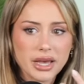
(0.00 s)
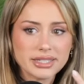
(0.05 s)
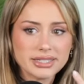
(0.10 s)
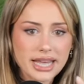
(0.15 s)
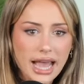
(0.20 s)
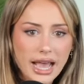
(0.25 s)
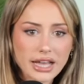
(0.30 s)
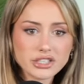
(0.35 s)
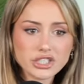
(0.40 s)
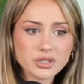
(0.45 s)

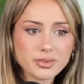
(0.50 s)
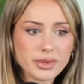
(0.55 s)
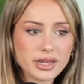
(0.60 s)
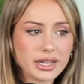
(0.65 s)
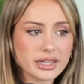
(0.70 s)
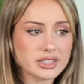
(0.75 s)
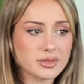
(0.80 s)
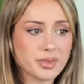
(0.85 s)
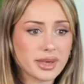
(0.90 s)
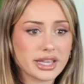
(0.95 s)

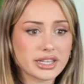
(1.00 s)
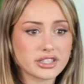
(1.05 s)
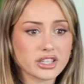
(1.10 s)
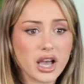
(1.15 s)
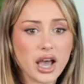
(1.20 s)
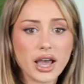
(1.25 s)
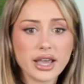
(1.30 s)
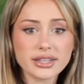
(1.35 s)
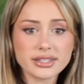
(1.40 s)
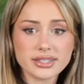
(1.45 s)
attachment it's being
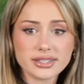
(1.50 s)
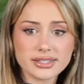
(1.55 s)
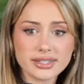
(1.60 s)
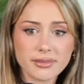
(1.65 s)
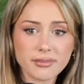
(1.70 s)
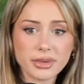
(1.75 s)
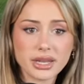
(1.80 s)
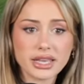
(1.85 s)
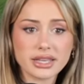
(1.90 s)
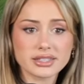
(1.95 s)
tied to
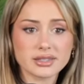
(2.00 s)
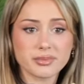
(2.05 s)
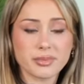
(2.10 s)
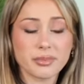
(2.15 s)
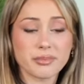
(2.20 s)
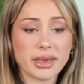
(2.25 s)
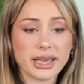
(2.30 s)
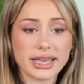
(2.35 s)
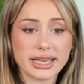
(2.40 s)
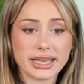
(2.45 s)
somebody it's
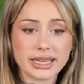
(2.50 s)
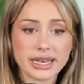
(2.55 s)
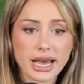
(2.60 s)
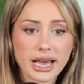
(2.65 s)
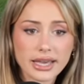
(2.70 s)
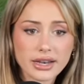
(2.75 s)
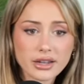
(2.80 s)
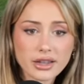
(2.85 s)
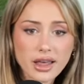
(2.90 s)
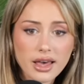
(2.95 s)
making an
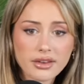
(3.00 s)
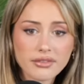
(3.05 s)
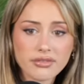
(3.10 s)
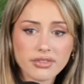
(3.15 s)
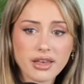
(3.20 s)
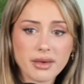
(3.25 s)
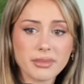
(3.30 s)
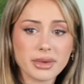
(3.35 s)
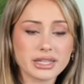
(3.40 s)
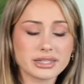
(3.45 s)
idol out of
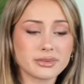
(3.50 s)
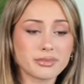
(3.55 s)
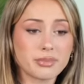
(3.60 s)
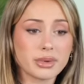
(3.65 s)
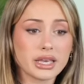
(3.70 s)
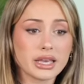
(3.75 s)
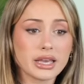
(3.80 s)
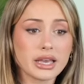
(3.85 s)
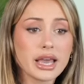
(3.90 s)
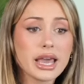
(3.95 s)
them it's
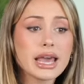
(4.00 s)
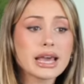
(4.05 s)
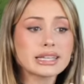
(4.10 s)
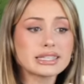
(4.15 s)
being